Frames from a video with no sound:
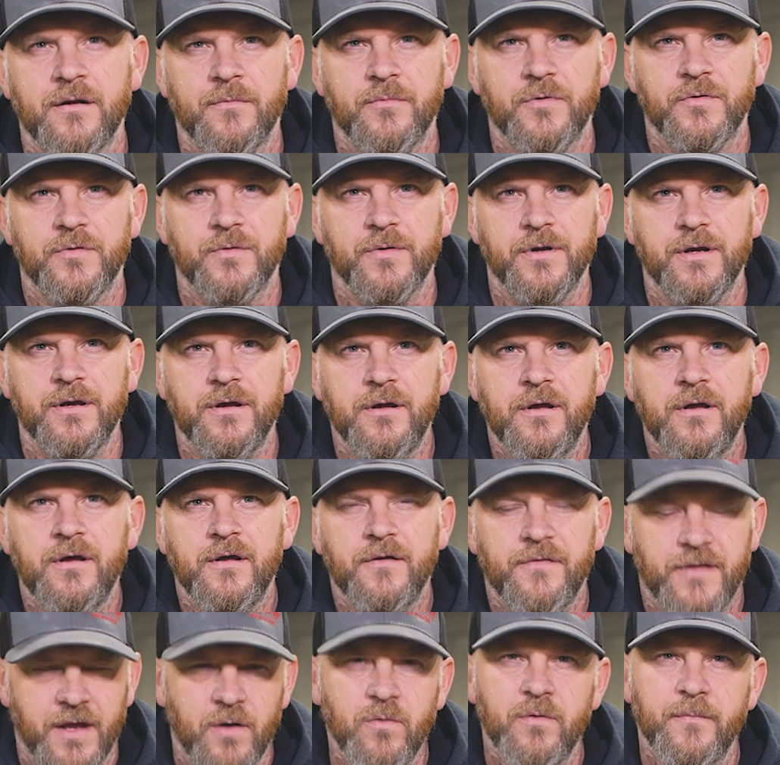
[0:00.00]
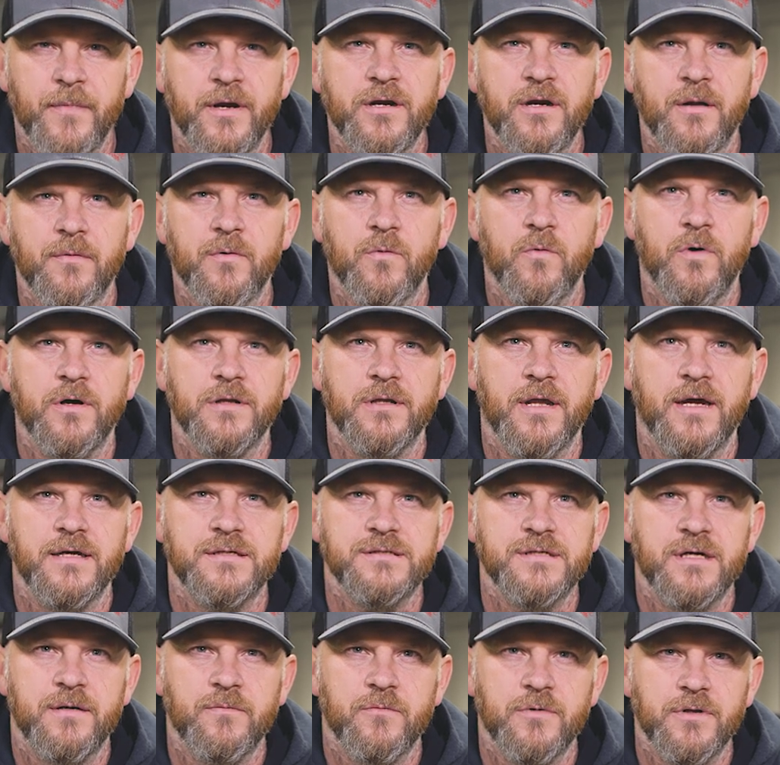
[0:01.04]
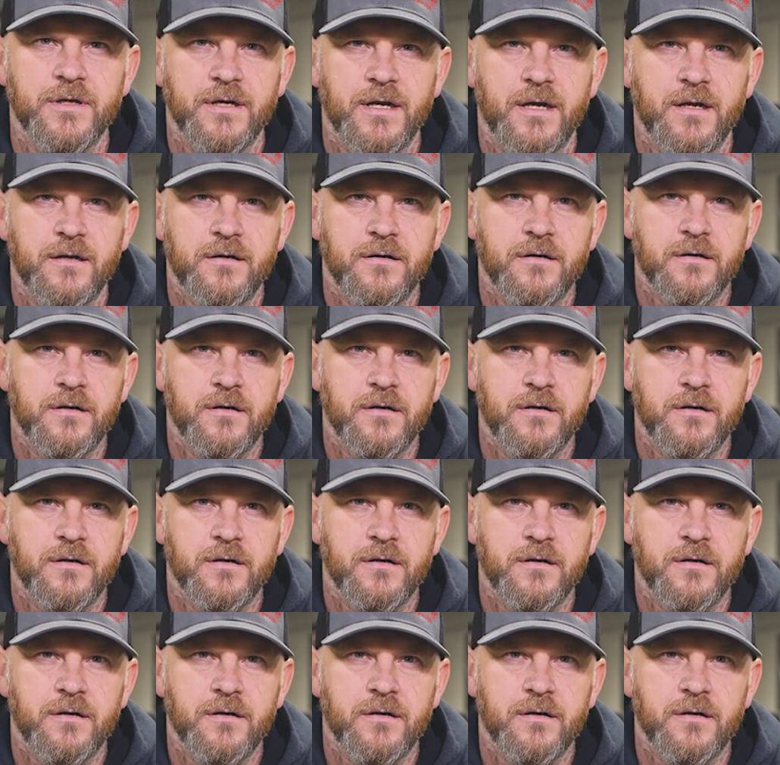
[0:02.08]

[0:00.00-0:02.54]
number 3. They were my number 1 last time, were they not?